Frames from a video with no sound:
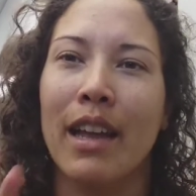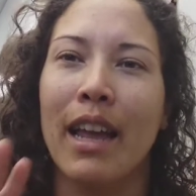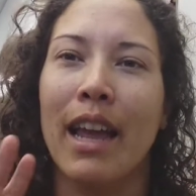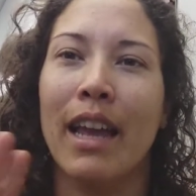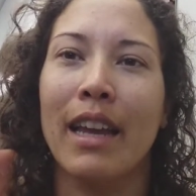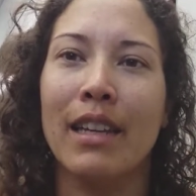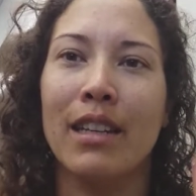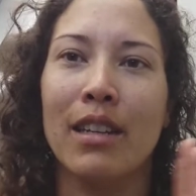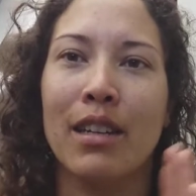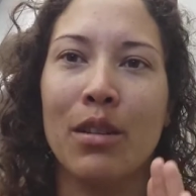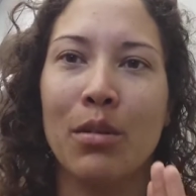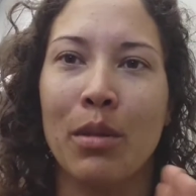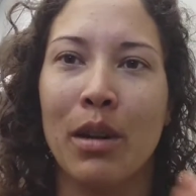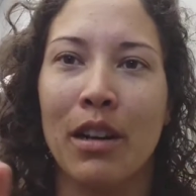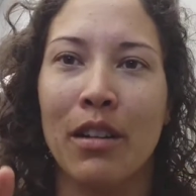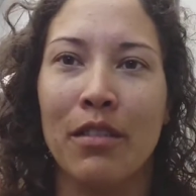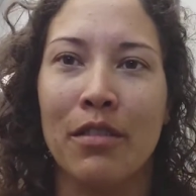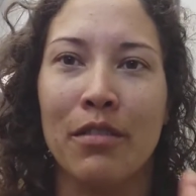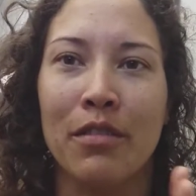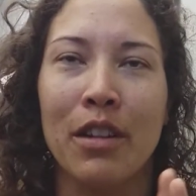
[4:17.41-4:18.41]
8 to
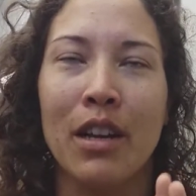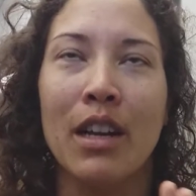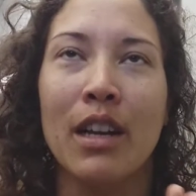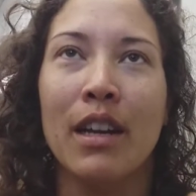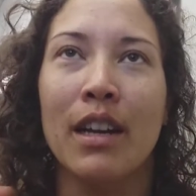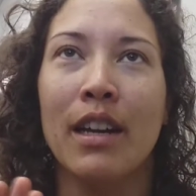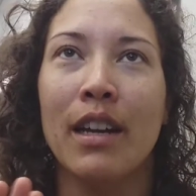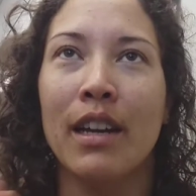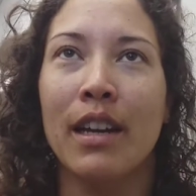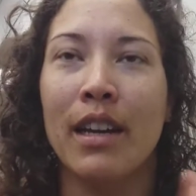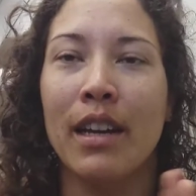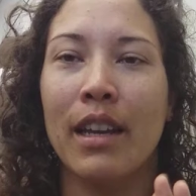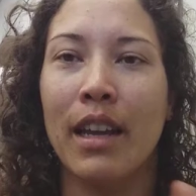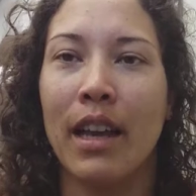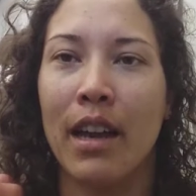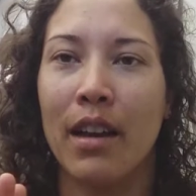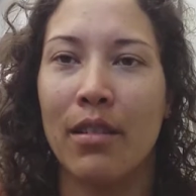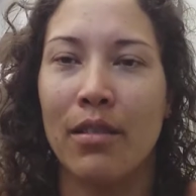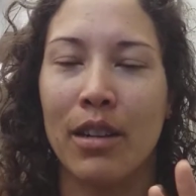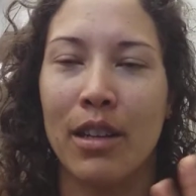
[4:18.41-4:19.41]
12
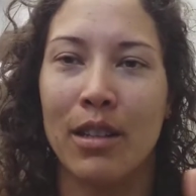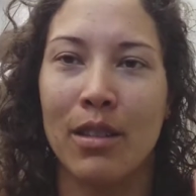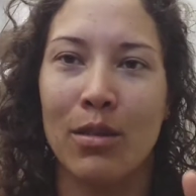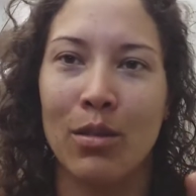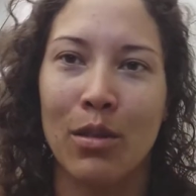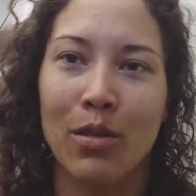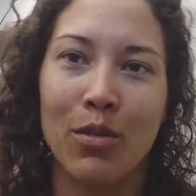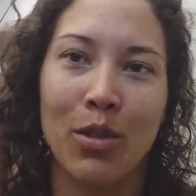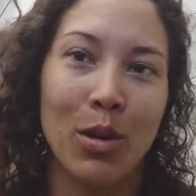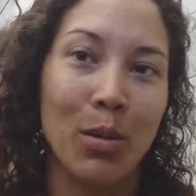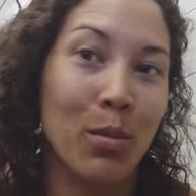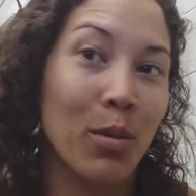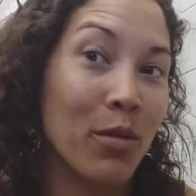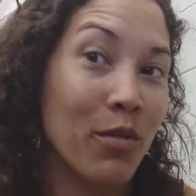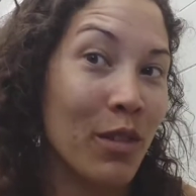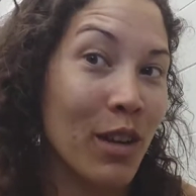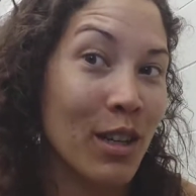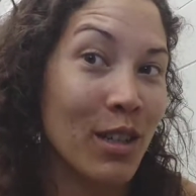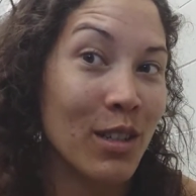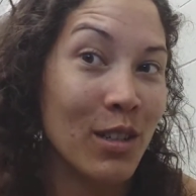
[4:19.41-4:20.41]
count is sort of your
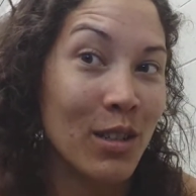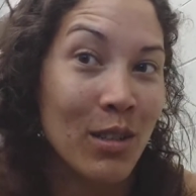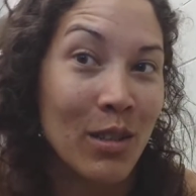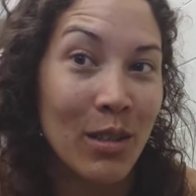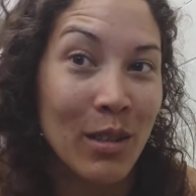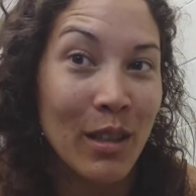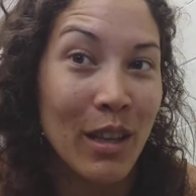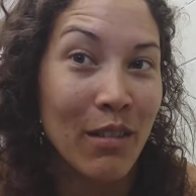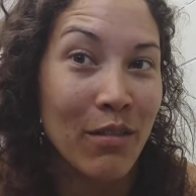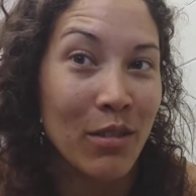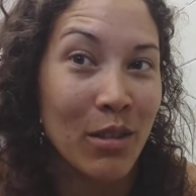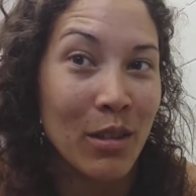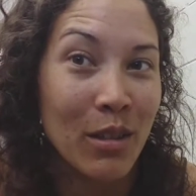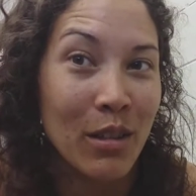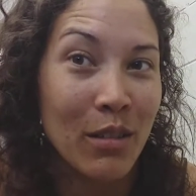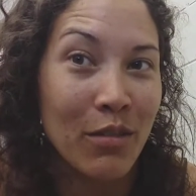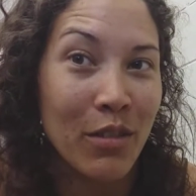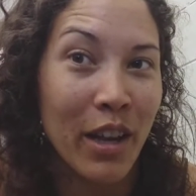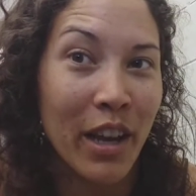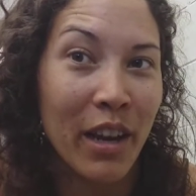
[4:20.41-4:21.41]
professional level
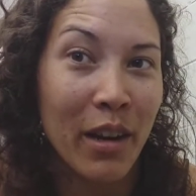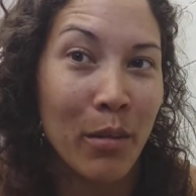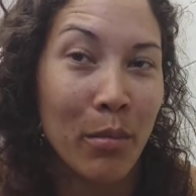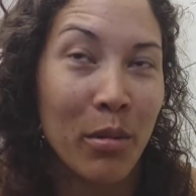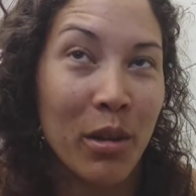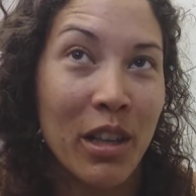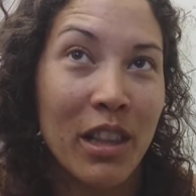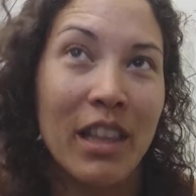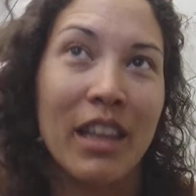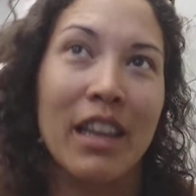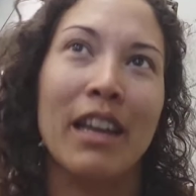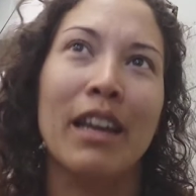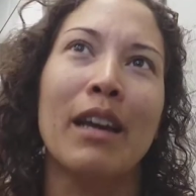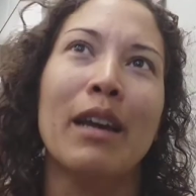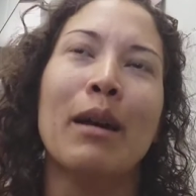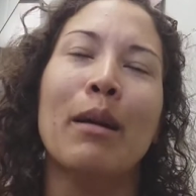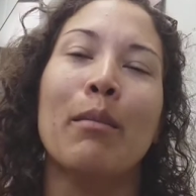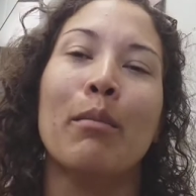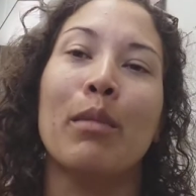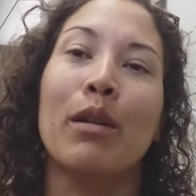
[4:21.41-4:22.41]
of air breathing,
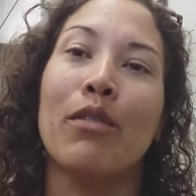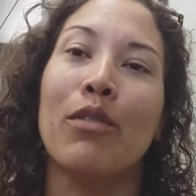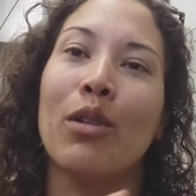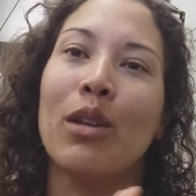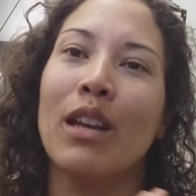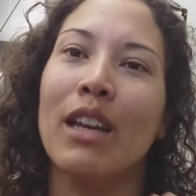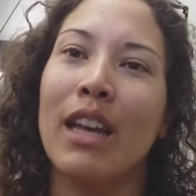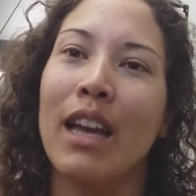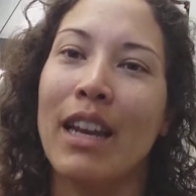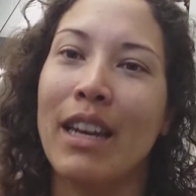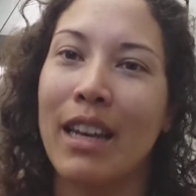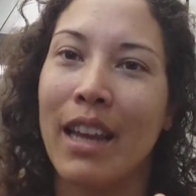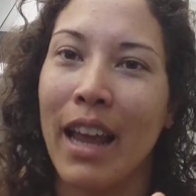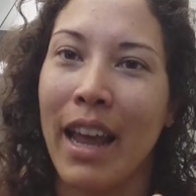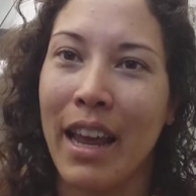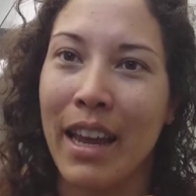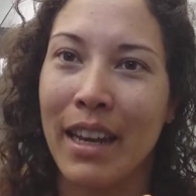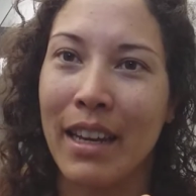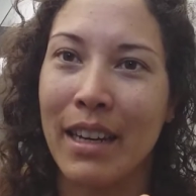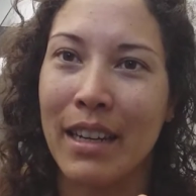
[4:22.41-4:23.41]
but if you can get to
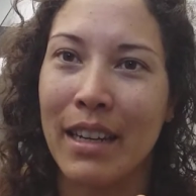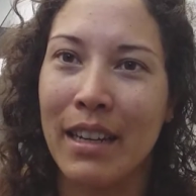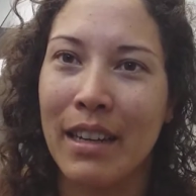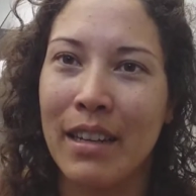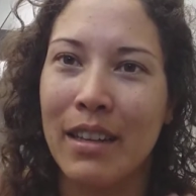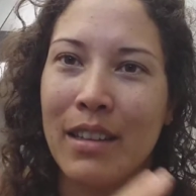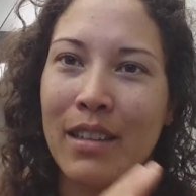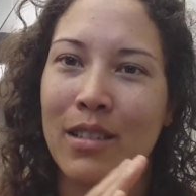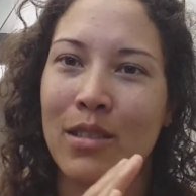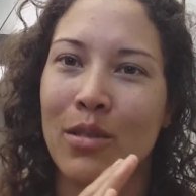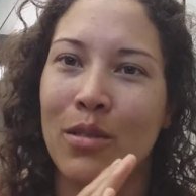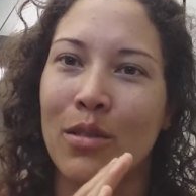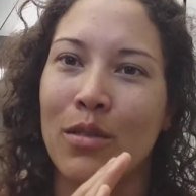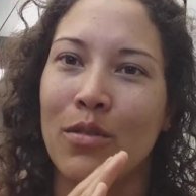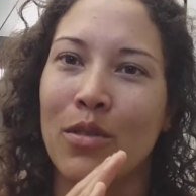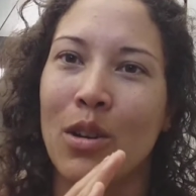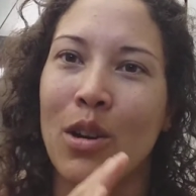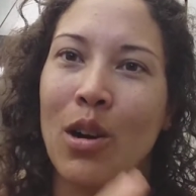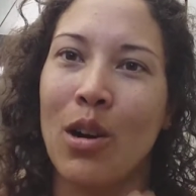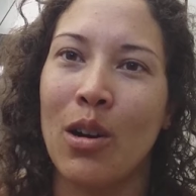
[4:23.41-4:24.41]
8 sort
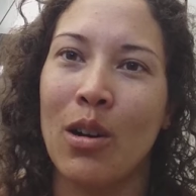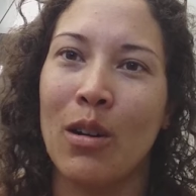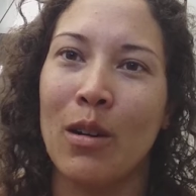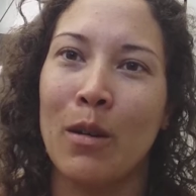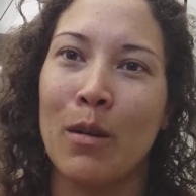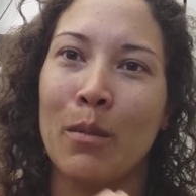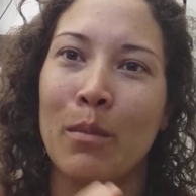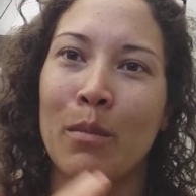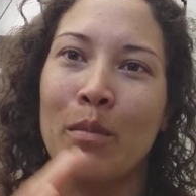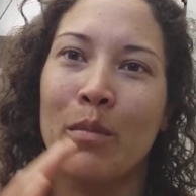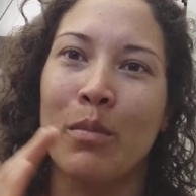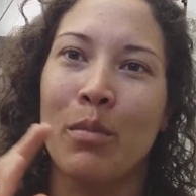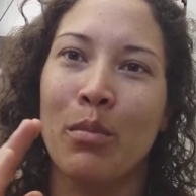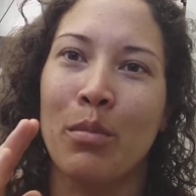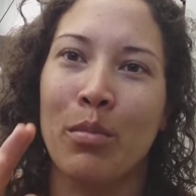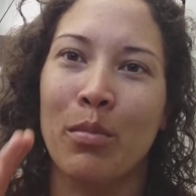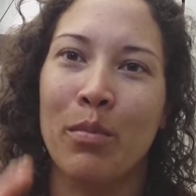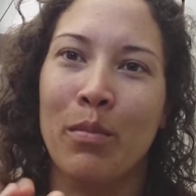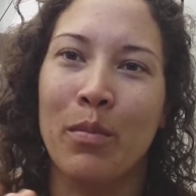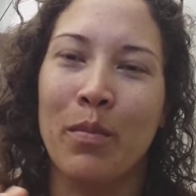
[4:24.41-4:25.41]
of calm
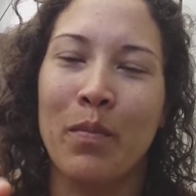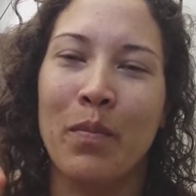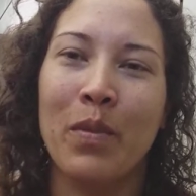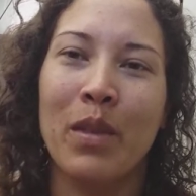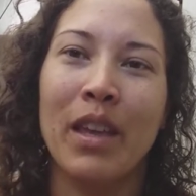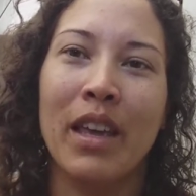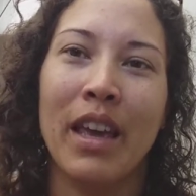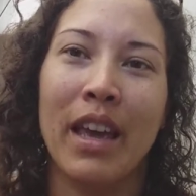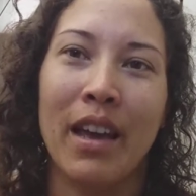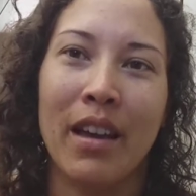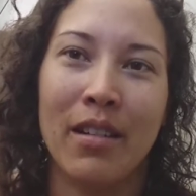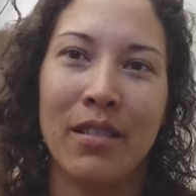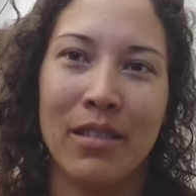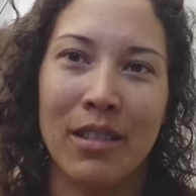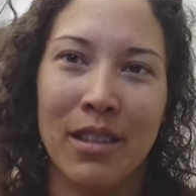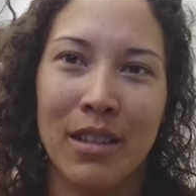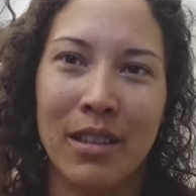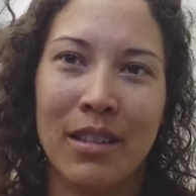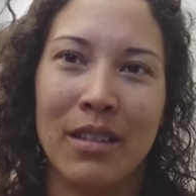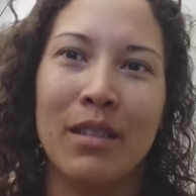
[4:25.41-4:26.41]

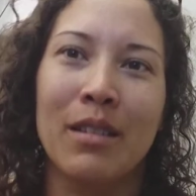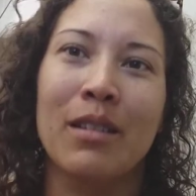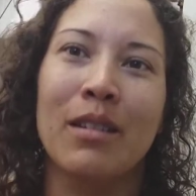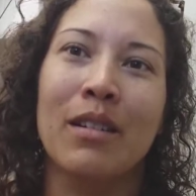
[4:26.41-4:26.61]
counts